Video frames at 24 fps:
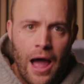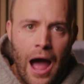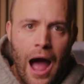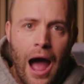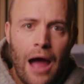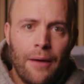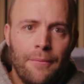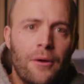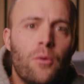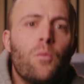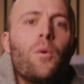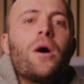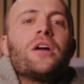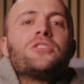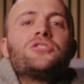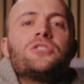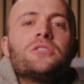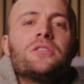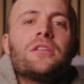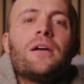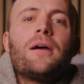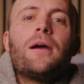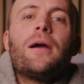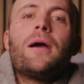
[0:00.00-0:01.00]
I've been
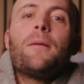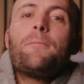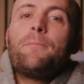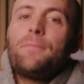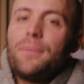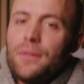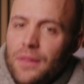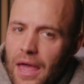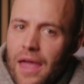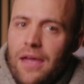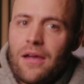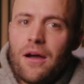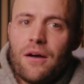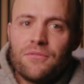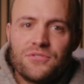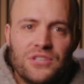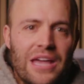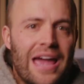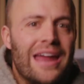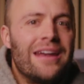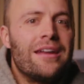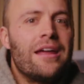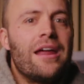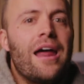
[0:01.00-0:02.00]
watching the
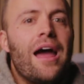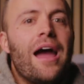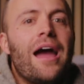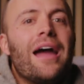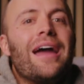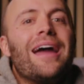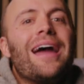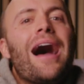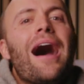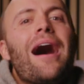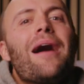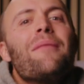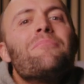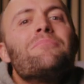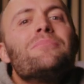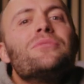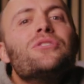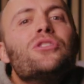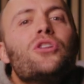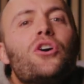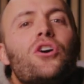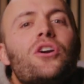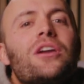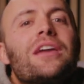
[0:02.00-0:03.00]
playoffs, and
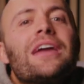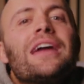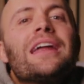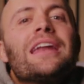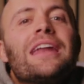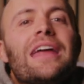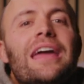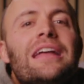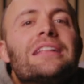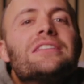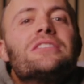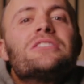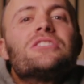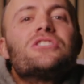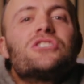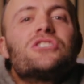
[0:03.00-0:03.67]
I'm looking in